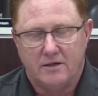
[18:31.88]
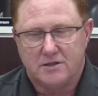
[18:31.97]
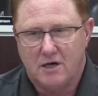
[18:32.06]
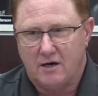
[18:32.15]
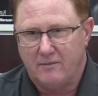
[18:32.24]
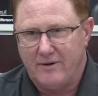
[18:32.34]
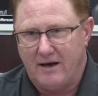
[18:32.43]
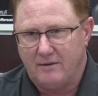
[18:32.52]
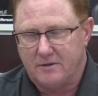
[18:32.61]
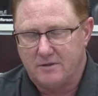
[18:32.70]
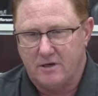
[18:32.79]
talk
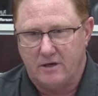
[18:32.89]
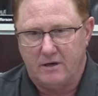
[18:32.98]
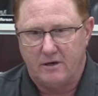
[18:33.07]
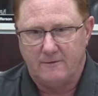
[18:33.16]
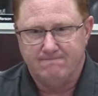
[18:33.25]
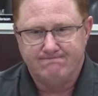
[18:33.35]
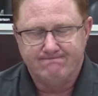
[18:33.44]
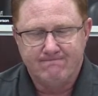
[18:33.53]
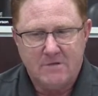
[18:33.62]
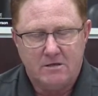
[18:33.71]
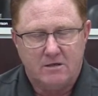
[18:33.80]
about
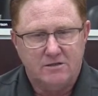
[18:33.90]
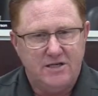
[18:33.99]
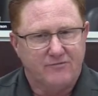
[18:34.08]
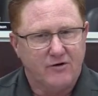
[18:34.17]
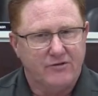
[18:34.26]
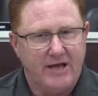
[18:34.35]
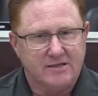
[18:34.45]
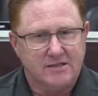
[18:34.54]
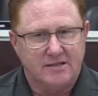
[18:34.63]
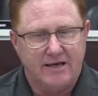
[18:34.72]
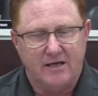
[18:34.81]
different things
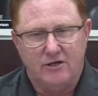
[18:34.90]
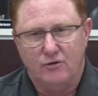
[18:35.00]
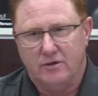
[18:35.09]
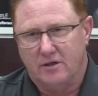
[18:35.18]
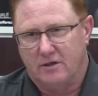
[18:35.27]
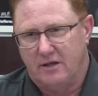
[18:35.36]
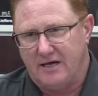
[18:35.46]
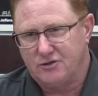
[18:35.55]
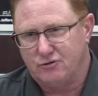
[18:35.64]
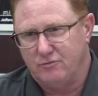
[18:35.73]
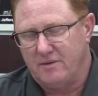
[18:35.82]
that they could do in the
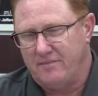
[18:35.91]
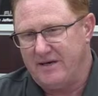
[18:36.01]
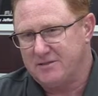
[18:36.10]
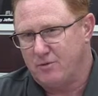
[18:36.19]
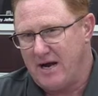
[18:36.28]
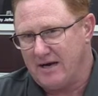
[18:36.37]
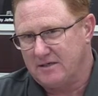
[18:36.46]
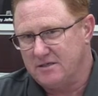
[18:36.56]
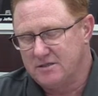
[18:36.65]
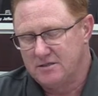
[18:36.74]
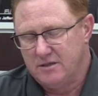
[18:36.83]
classroom and best
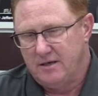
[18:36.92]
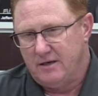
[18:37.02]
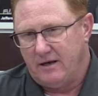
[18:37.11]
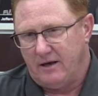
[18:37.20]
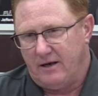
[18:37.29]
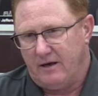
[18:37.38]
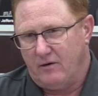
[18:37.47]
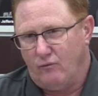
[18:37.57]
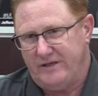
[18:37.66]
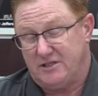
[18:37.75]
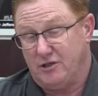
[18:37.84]
practice.
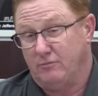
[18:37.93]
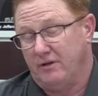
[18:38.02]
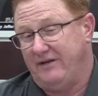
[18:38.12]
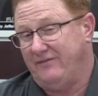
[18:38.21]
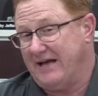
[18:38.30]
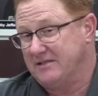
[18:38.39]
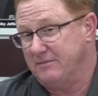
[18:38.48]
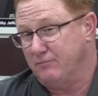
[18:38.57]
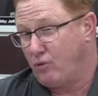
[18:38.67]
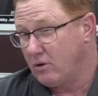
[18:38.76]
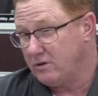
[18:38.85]
We still believe that's
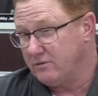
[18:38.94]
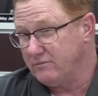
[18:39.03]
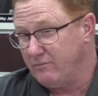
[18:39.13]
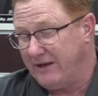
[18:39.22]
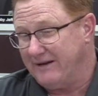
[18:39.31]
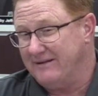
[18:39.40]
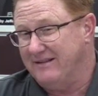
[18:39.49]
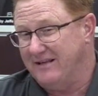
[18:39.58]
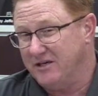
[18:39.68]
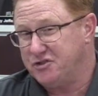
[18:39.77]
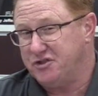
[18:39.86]
important, but
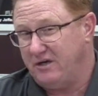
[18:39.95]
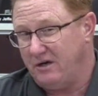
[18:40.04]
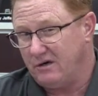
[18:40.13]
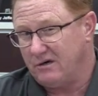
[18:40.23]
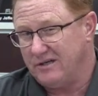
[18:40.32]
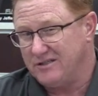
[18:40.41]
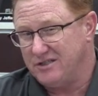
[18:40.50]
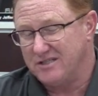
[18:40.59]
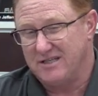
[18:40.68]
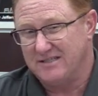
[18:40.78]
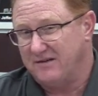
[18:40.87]
this year it
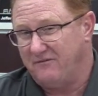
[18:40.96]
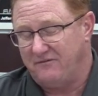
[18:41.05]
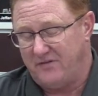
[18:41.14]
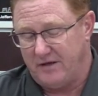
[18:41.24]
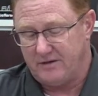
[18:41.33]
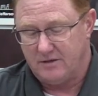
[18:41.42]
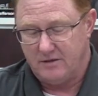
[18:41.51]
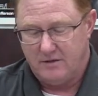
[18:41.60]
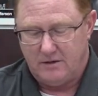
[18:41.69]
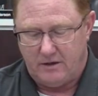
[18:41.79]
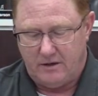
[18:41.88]
just doesn't fit
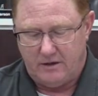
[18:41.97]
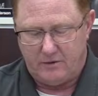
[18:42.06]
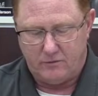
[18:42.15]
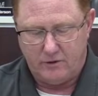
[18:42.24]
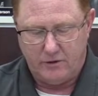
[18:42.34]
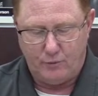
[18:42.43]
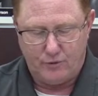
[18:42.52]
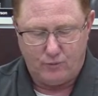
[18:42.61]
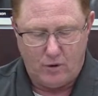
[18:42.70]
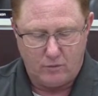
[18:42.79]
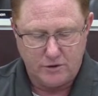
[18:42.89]
really with
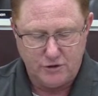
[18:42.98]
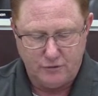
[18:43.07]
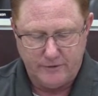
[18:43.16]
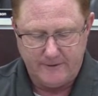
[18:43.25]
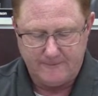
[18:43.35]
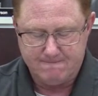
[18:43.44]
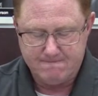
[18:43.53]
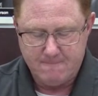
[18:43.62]
what we're doing.